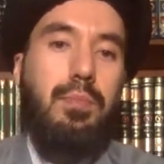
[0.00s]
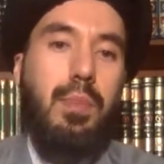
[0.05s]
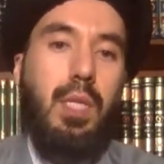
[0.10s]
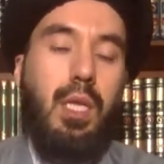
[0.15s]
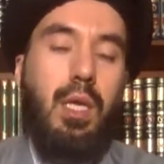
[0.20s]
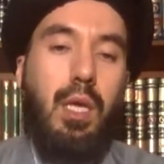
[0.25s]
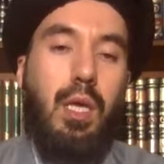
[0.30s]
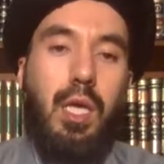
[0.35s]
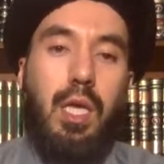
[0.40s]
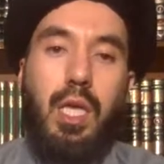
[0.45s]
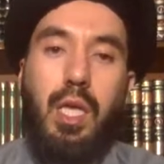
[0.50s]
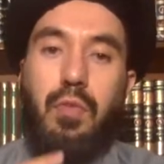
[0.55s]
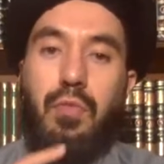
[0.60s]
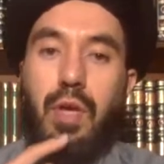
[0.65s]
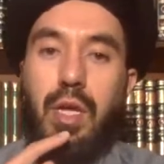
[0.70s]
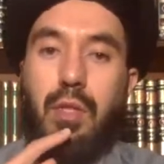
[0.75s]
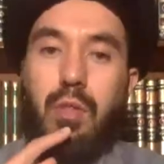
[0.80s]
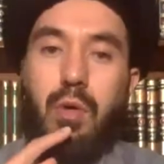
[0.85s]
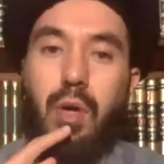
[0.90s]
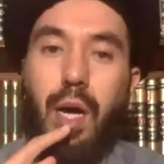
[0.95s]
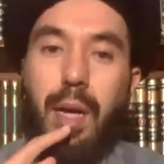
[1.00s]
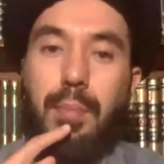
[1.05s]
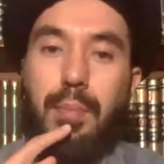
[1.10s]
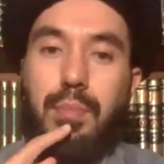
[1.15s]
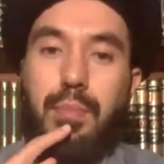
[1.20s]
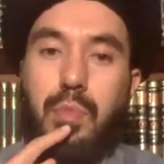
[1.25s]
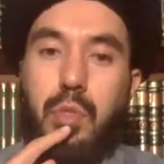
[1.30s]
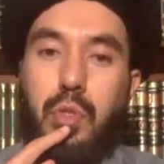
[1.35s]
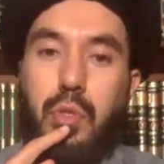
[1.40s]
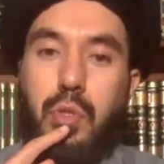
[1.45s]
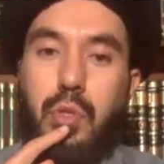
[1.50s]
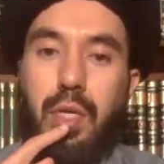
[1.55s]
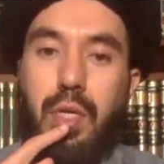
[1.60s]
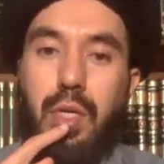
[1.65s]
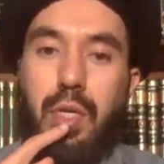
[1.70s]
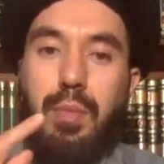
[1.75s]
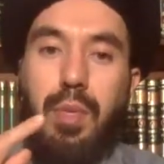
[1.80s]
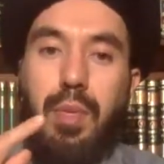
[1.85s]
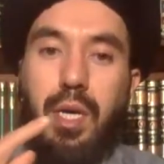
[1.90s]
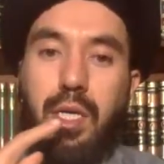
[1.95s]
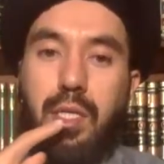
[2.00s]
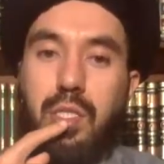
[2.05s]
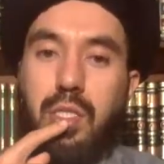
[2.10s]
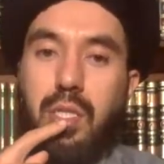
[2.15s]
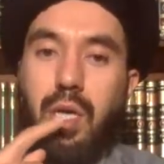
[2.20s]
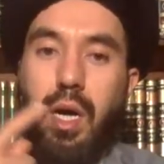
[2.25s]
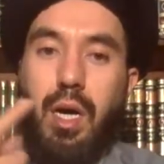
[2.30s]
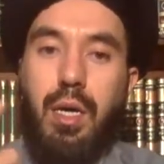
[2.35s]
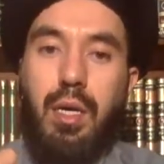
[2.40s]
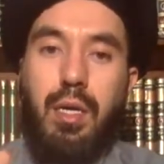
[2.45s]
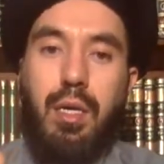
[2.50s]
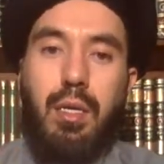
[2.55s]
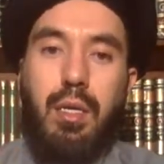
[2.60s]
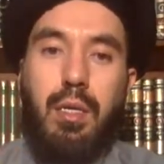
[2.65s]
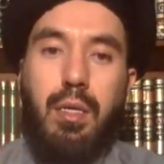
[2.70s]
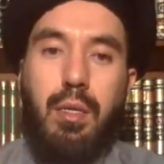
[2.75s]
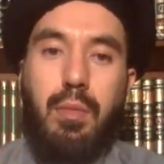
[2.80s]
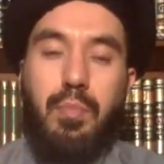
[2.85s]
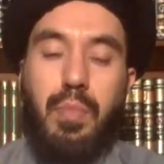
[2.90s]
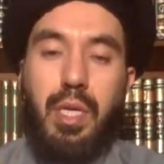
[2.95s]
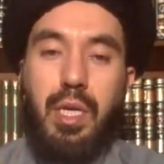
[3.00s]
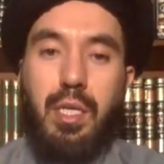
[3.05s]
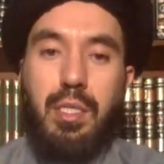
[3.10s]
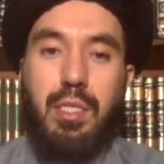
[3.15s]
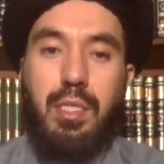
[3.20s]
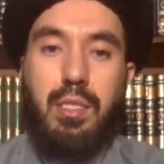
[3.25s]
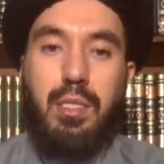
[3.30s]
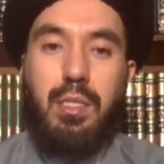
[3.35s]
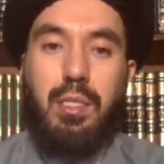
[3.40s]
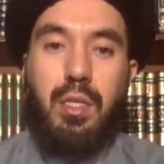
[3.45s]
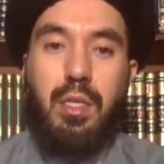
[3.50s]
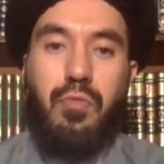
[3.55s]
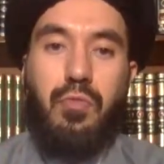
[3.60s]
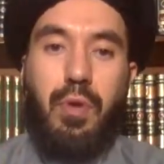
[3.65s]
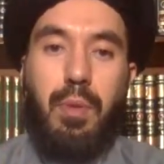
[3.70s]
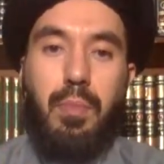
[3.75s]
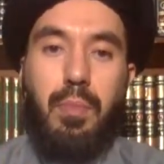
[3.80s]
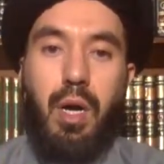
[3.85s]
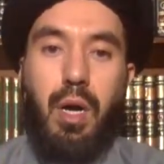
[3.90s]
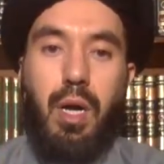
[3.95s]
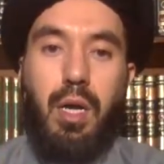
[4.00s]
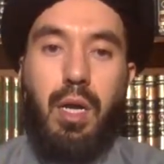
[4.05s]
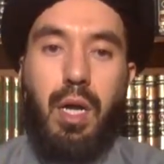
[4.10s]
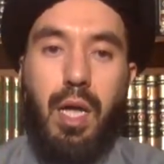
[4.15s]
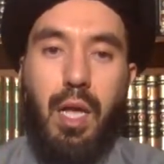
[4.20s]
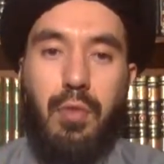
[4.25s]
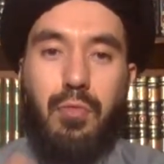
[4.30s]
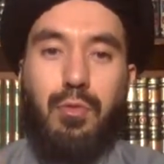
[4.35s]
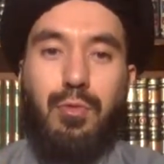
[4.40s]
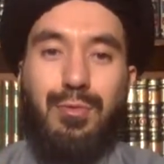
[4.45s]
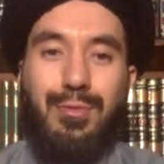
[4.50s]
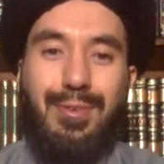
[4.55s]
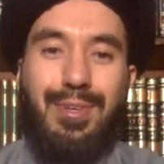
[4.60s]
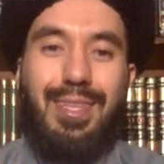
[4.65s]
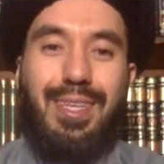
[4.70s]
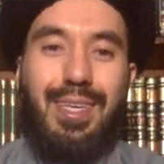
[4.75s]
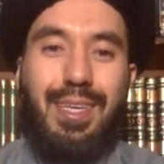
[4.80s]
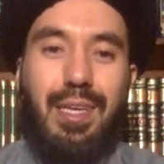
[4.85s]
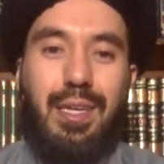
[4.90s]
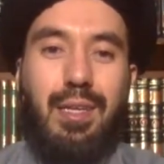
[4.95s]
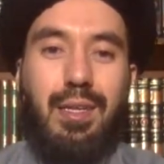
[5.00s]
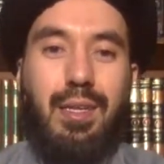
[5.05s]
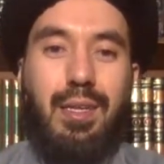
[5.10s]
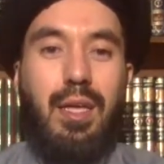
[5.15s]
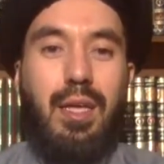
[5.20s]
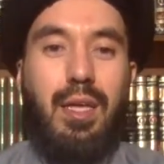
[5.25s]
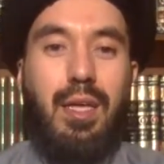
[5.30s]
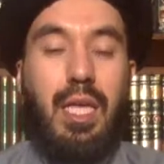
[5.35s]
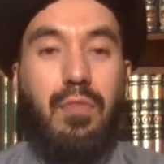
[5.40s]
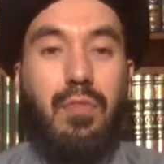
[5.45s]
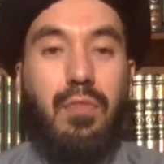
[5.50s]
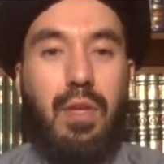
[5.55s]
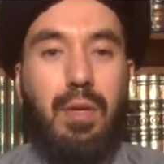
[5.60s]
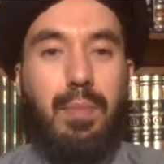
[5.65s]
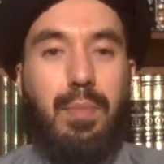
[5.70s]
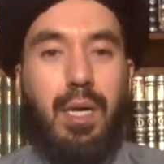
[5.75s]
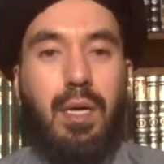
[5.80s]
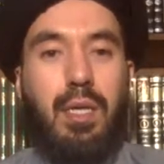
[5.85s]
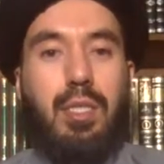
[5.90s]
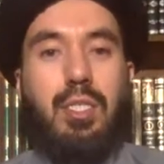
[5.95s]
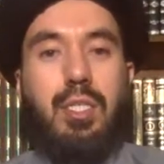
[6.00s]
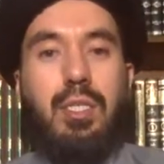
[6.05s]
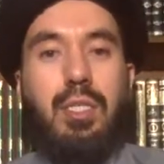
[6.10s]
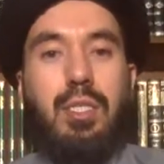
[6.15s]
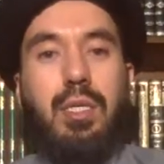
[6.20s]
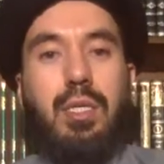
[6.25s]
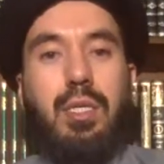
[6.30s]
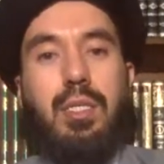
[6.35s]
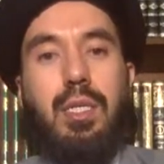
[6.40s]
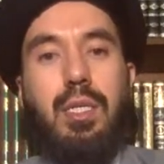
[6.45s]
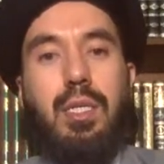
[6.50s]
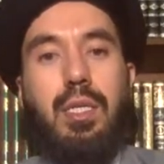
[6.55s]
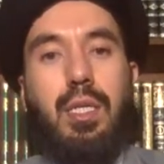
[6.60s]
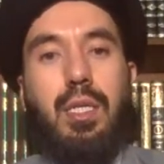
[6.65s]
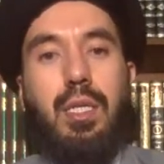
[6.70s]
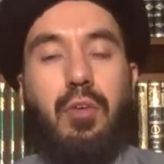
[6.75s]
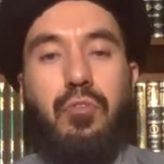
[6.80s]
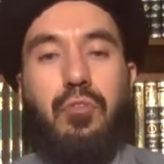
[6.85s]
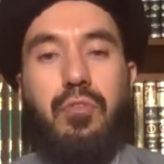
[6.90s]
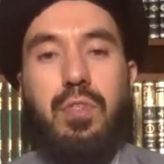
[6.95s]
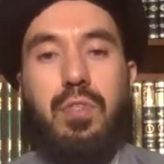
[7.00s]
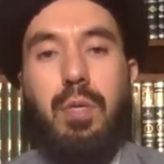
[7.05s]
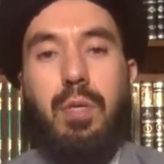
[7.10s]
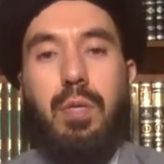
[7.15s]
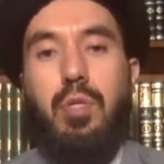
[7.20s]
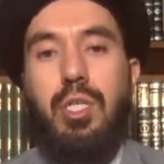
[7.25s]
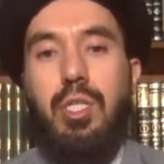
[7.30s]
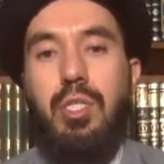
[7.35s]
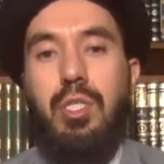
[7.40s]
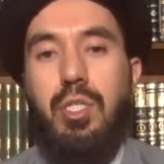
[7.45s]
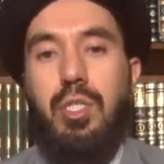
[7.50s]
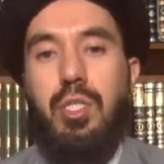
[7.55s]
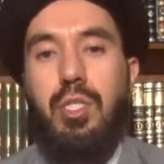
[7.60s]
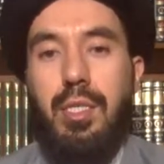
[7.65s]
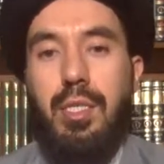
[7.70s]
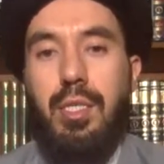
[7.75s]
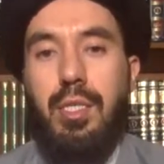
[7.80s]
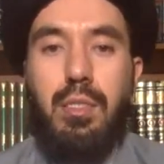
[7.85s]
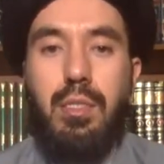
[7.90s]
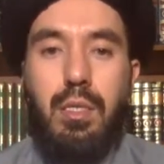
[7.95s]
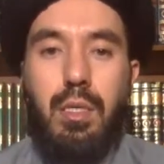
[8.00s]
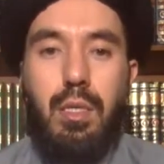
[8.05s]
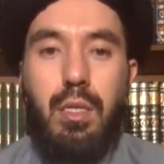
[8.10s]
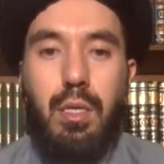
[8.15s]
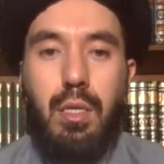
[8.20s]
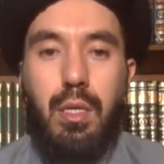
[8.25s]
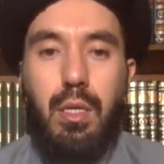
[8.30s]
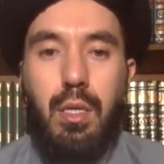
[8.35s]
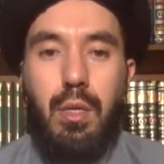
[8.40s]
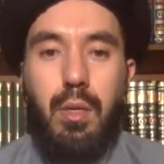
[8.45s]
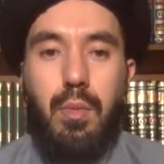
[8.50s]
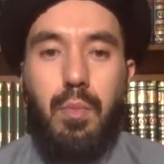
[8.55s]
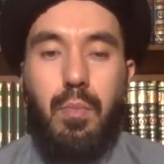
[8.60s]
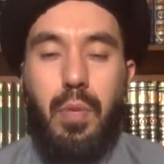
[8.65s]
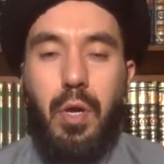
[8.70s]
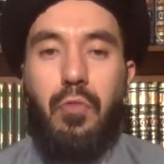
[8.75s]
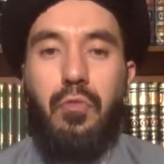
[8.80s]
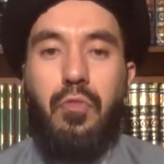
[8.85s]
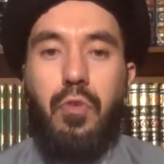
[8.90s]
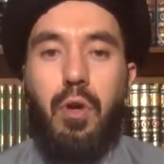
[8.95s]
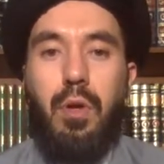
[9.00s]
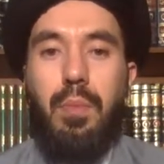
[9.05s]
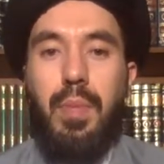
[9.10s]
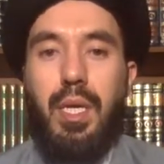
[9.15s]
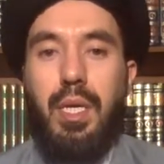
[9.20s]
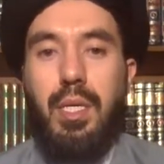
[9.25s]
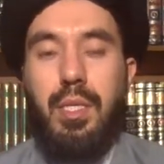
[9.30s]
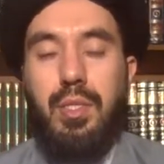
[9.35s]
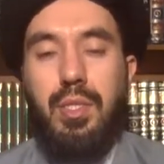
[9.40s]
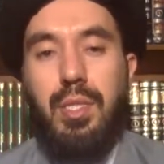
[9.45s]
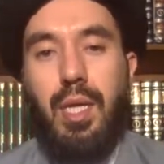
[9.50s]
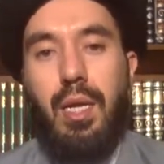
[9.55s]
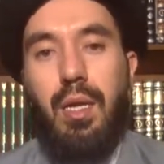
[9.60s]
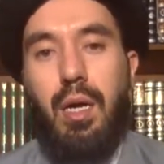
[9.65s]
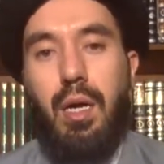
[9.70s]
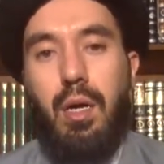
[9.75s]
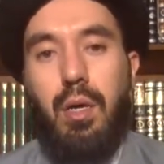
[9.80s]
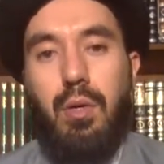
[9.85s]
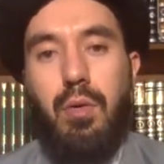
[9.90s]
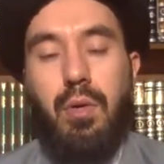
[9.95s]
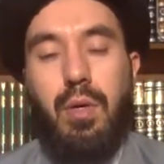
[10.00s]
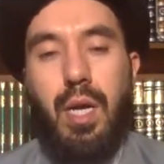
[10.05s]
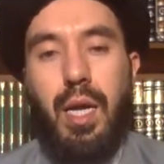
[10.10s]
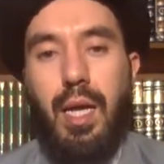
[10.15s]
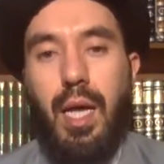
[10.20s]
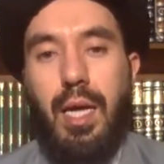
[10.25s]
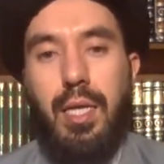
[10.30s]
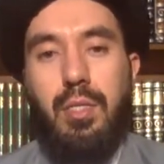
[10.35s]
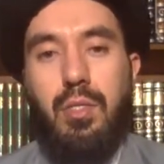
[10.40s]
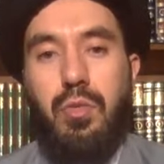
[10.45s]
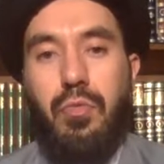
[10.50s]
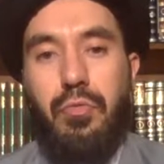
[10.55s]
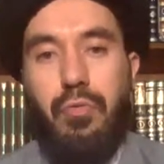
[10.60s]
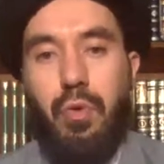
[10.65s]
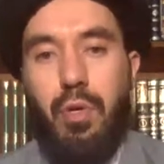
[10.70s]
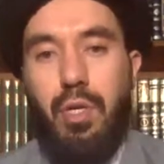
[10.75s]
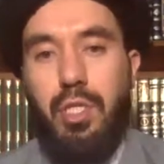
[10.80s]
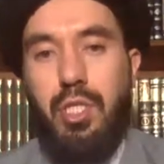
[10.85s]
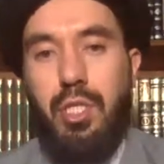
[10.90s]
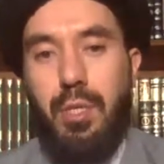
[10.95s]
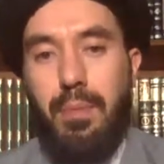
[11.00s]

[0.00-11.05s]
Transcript: Even though I'm doing with my tongue, because it's not from heart, I have to do it again. Even Maraj, they said that if someone does perform a salah or an act of worship,